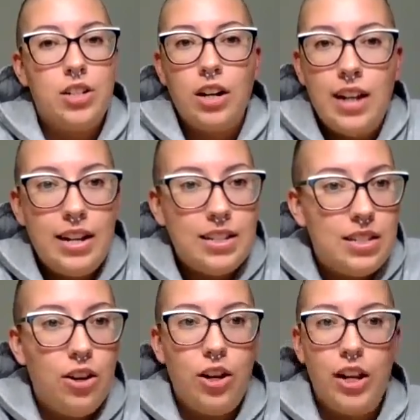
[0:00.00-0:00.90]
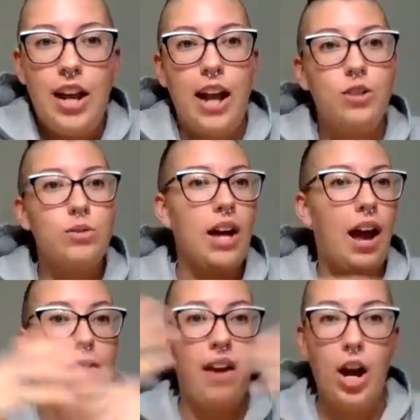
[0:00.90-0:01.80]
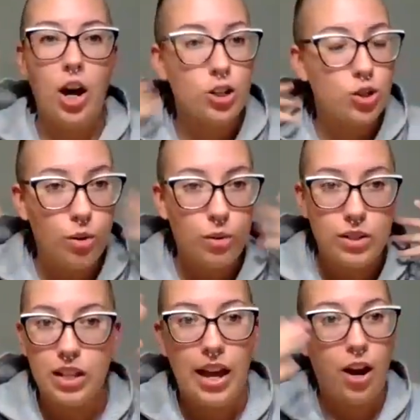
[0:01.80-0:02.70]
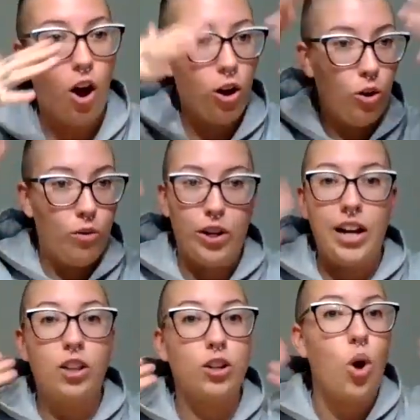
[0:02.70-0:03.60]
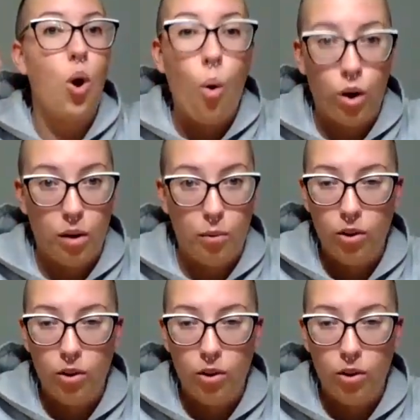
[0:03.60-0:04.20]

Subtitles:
in a Duck Dynasty hoodie. I used to have hair, so it was like all over. It looked